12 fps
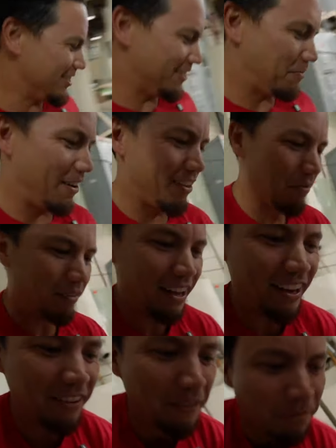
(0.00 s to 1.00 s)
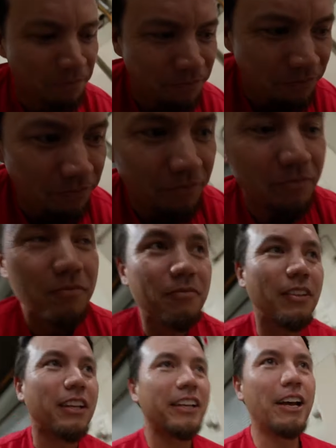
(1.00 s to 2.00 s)
wasn't part of the plan.
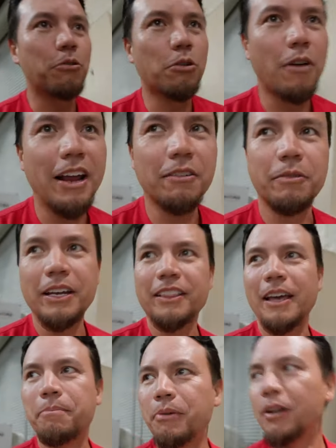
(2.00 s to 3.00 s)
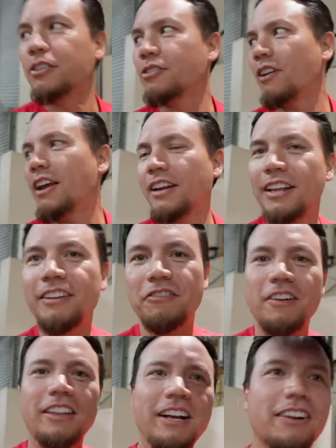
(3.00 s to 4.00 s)
Yeah, they put us right in
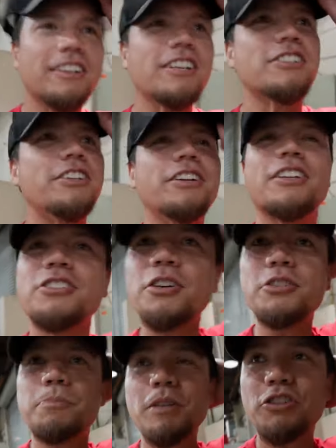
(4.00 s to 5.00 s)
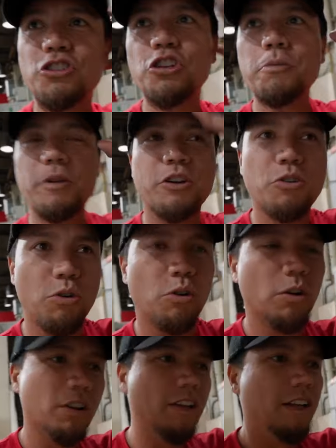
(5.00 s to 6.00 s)
front of the air conditioning unit, so it's been super
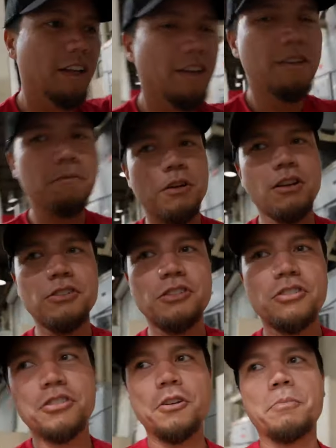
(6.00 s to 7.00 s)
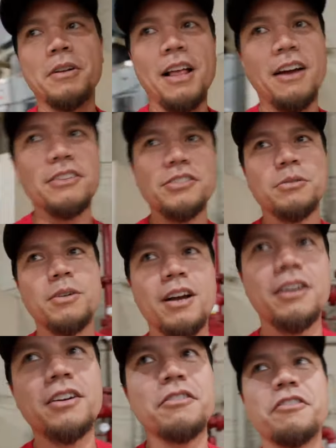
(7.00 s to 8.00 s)
cool, but also super loud. So we're
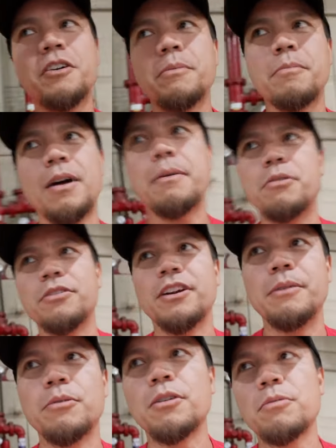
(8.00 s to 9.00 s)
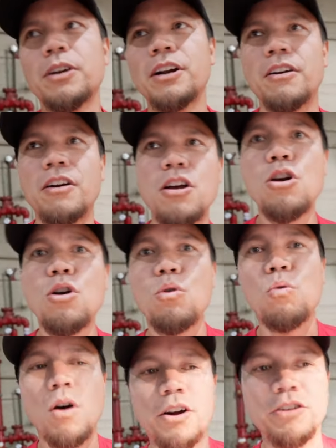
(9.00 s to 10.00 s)
not going to film in my booth anymore. We're going to
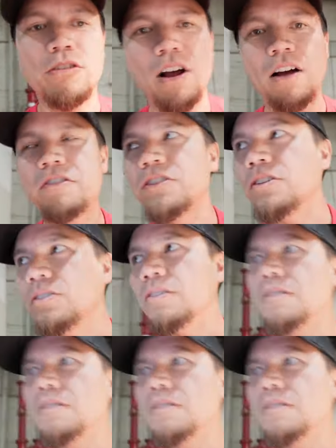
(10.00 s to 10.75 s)
wander off to